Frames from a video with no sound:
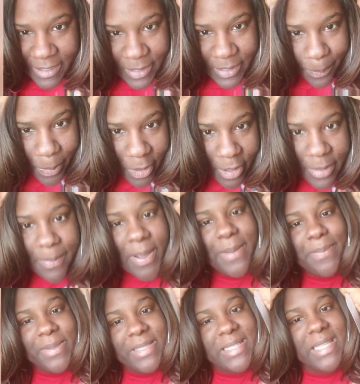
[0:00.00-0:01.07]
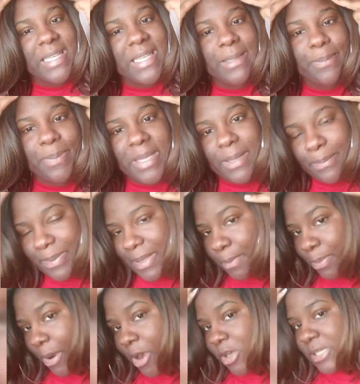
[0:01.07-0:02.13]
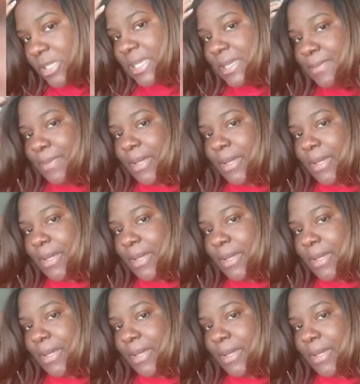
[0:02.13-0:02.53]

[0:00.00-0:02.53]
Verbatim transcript: the part may be seen to be a bit bulky.